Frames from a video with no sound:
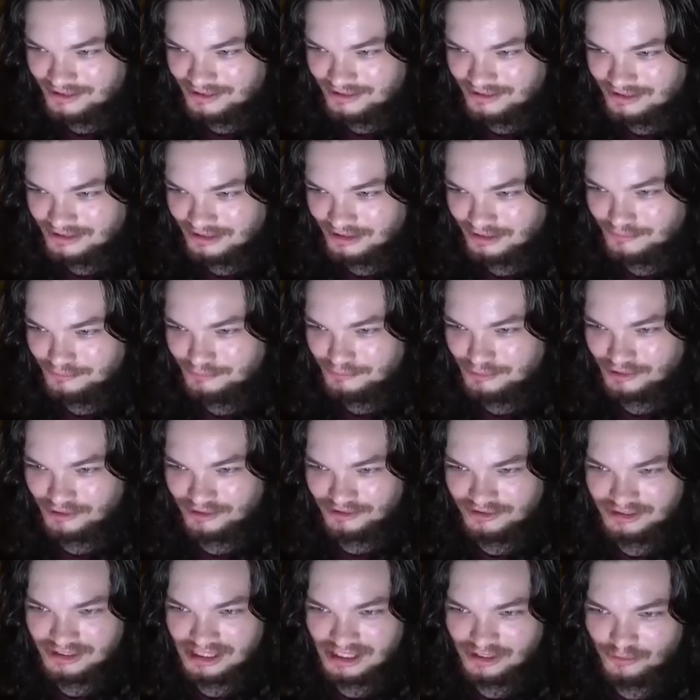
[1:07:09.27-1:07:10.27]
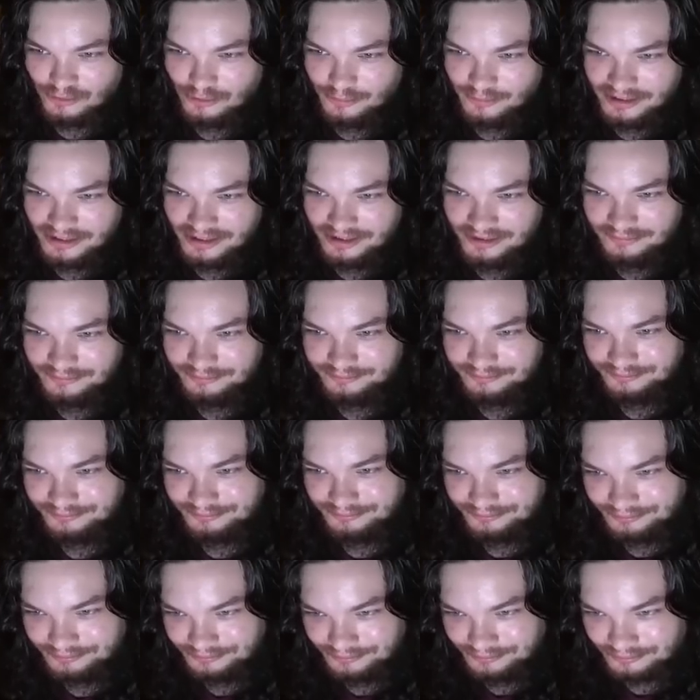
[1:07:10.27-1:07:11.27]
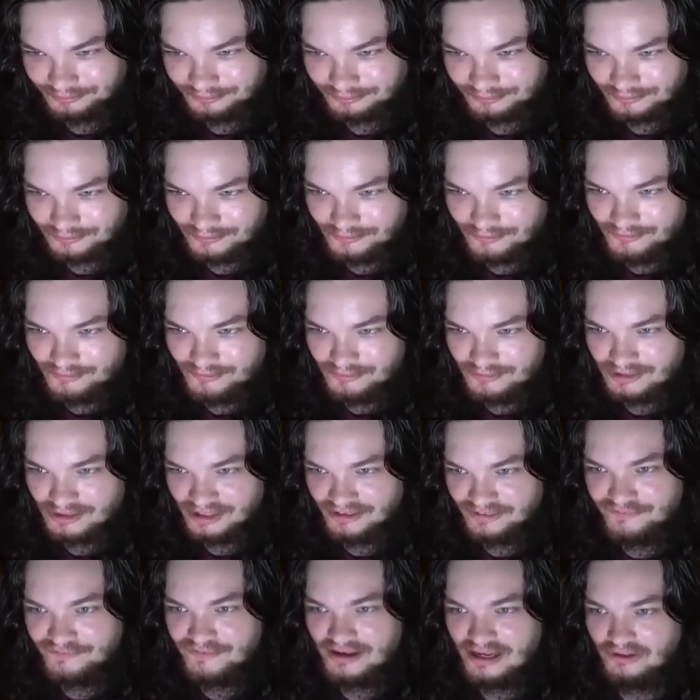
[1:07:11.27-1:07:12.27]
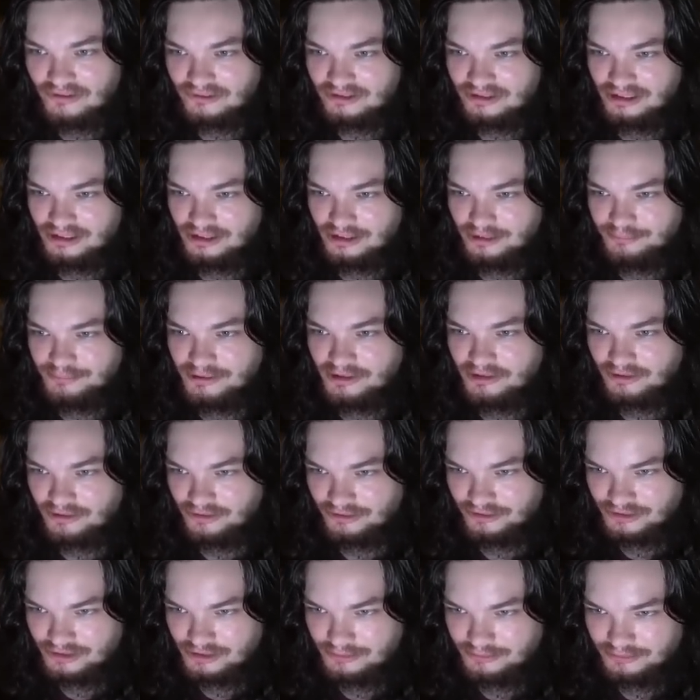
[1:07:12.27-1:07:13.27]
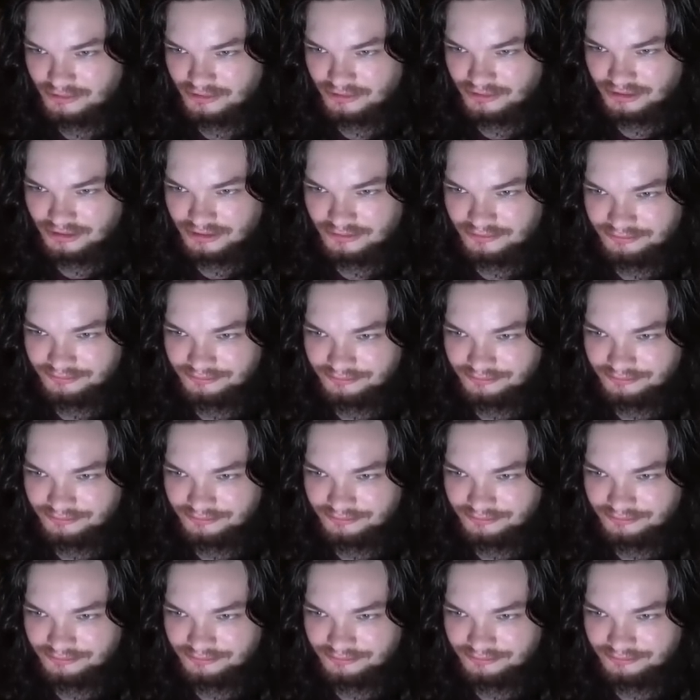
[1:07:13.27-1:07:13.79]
Dylan Burns, Aquaman. A falcon, imperial symbol, yeah.